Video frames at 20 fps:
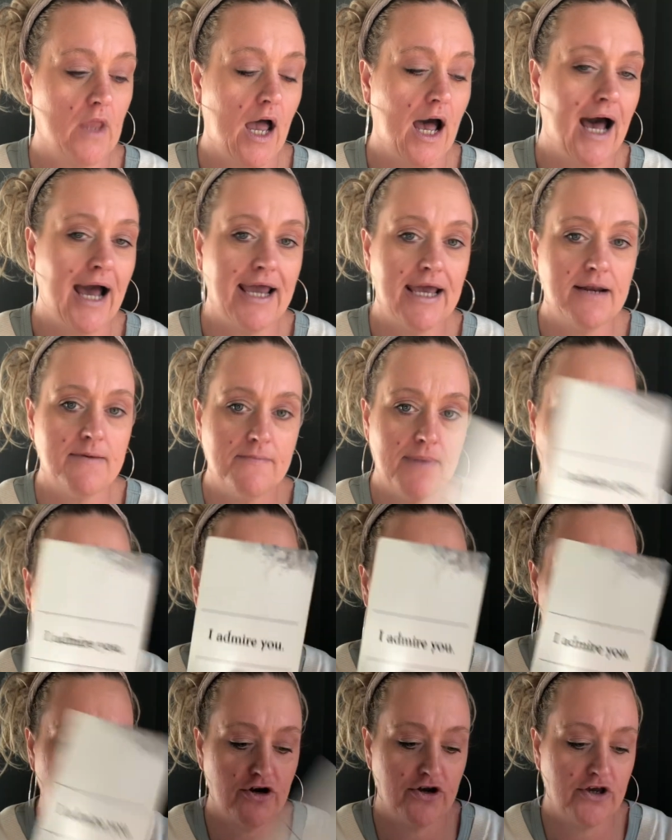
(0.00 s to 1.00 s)
I
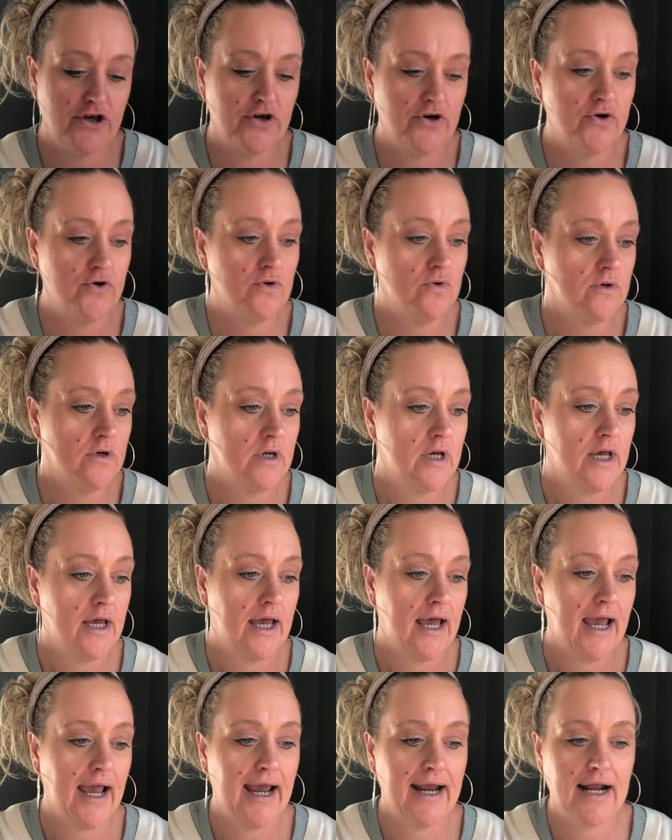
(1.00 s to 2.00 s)
admire you
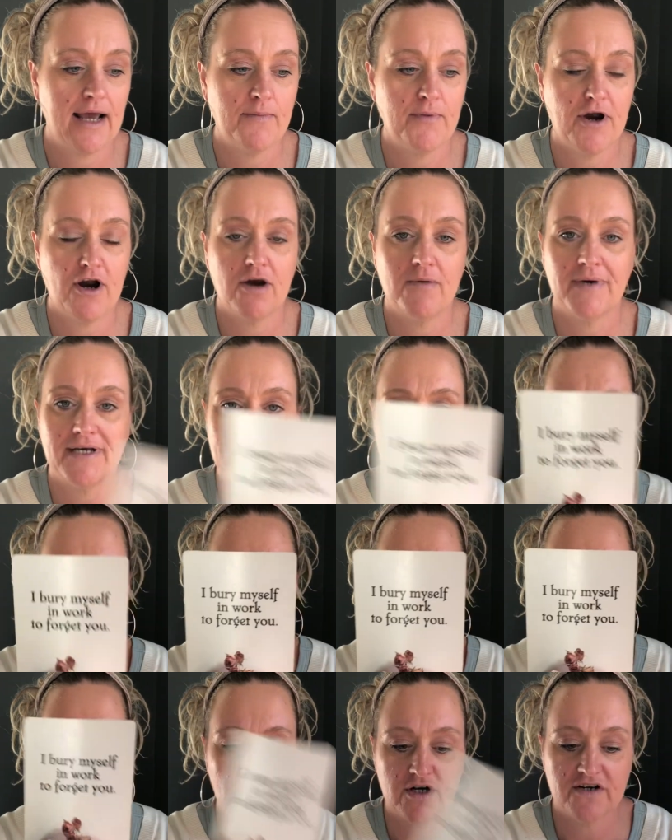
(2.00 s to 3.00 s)
and I bury myself
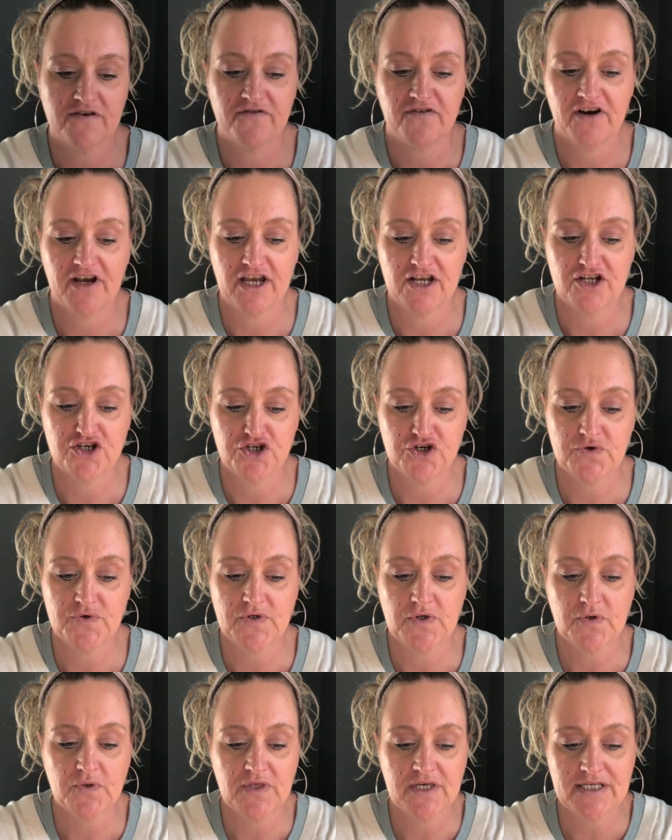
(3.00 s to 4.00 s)
and work to forget you.
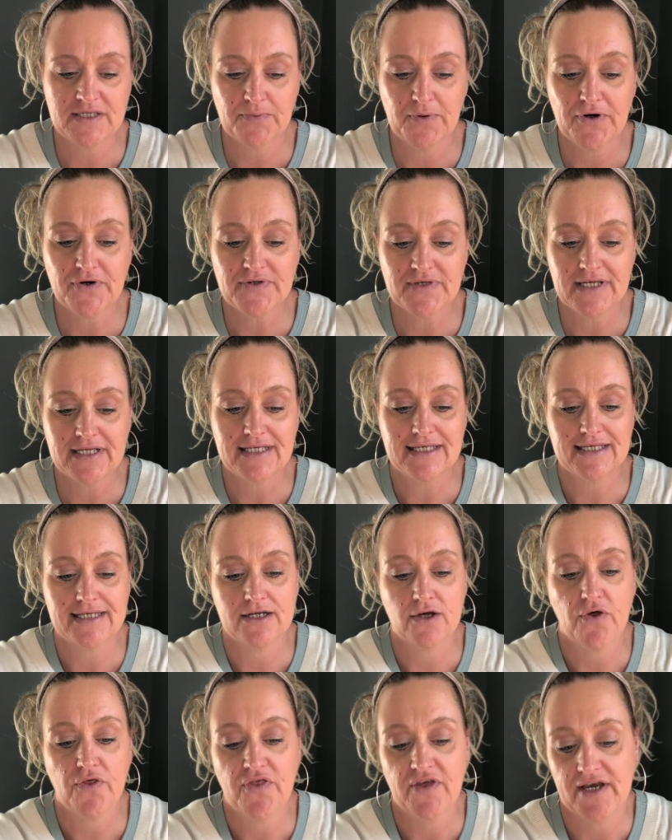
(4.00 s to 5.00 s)
So this person
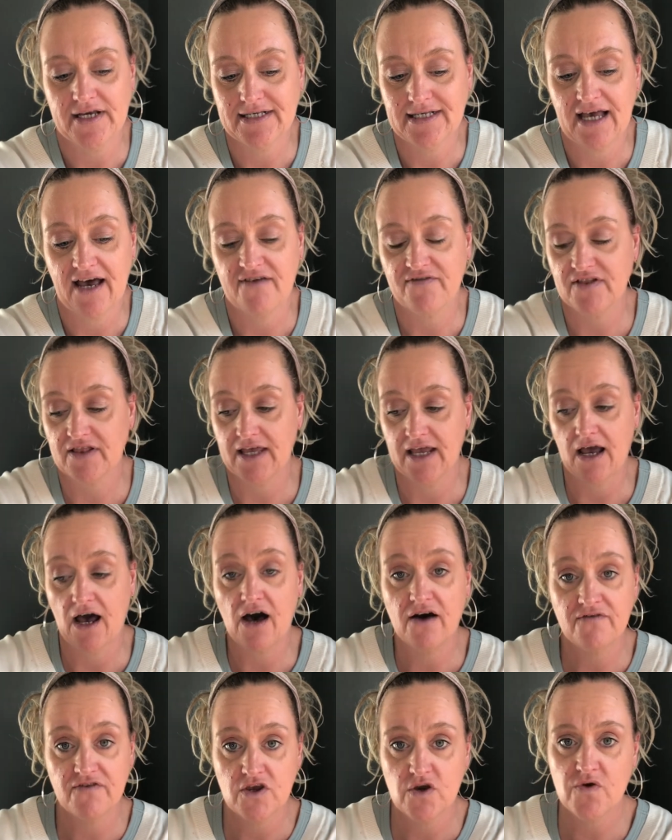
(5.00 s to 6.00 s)
still thinks heavily
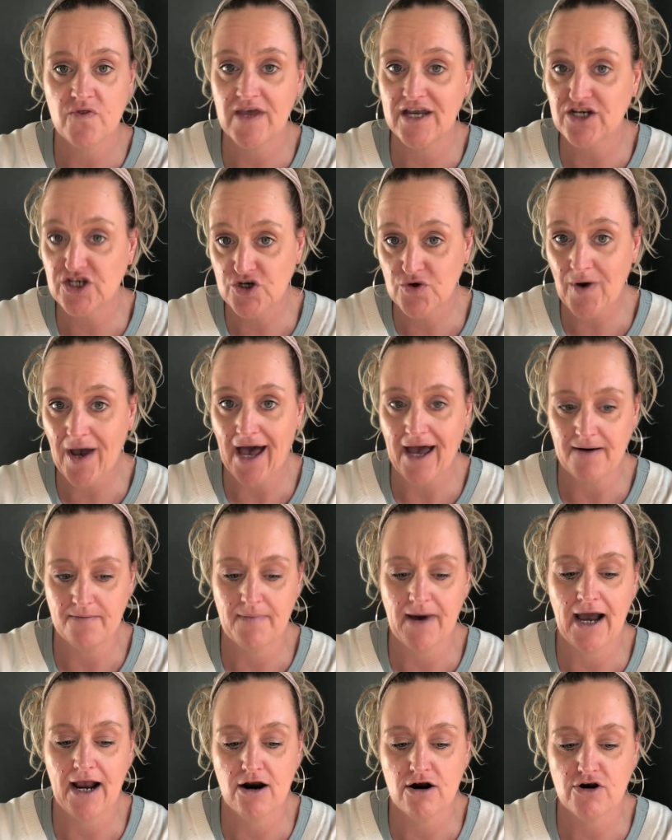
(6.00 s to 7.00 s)
of you. They do
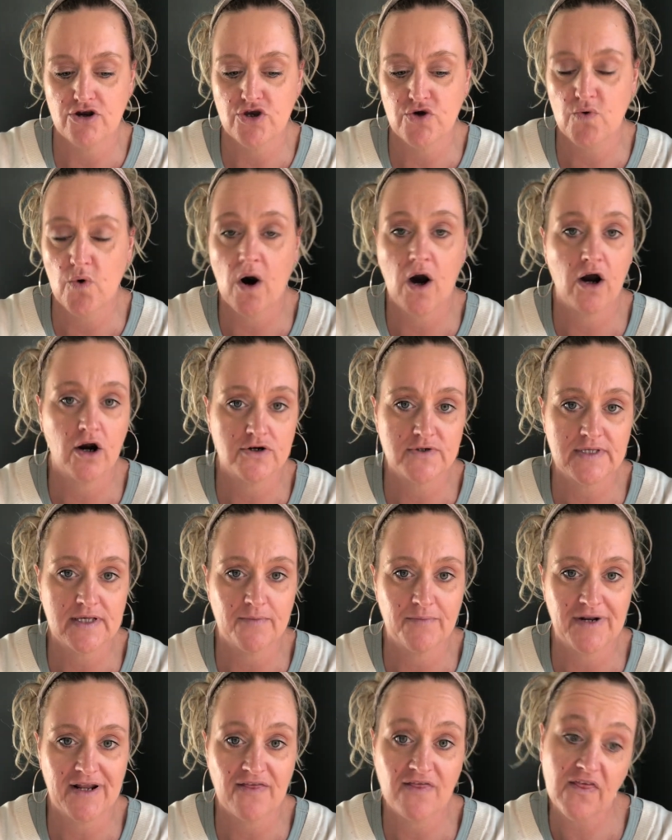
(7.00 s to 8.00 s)
admire you are
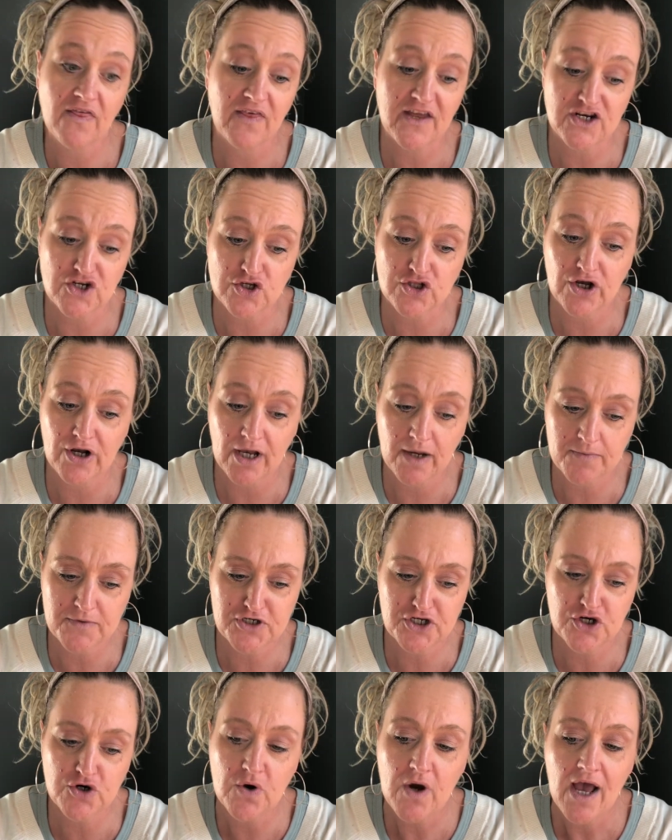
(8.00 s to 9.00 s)
somebody that they do look up
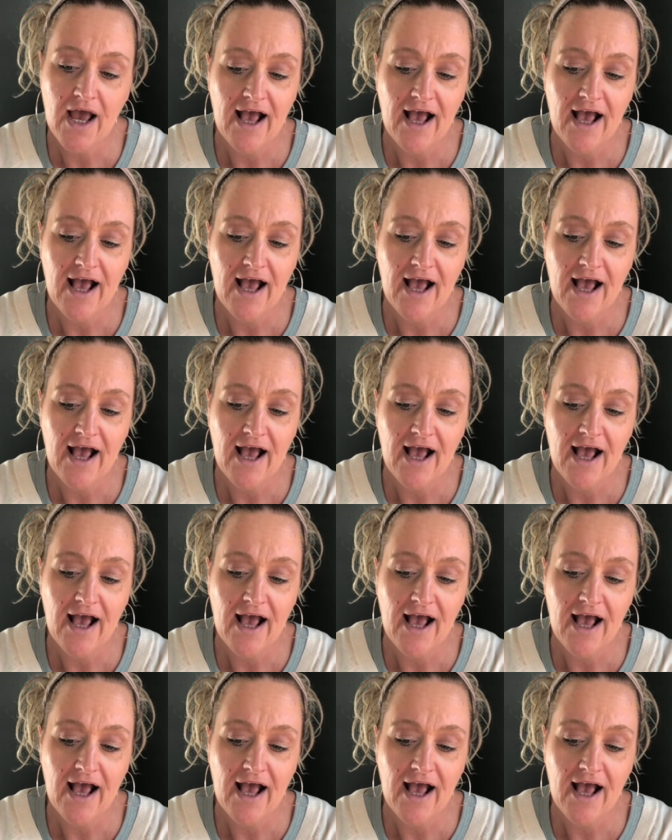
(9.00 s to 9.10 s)
to.